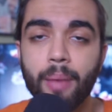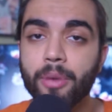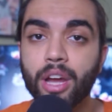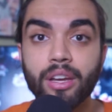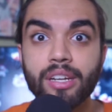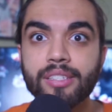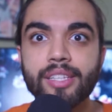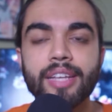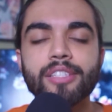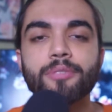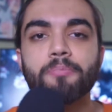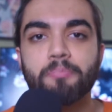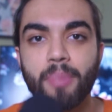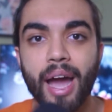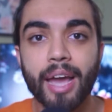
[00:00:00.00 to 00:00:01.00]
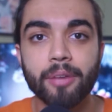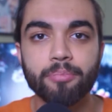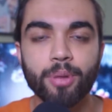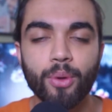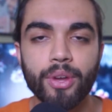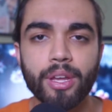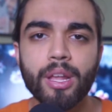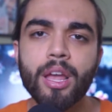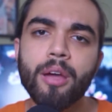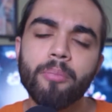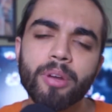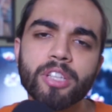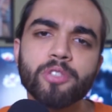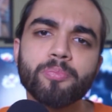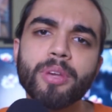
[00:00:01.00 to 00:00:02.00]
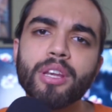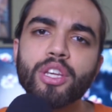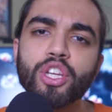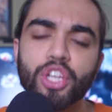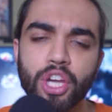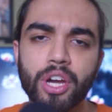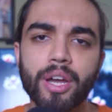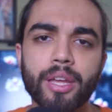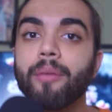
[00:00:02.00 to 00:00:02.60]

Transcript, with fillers: I'm not gonna say it's mind-blowing, but it's been good.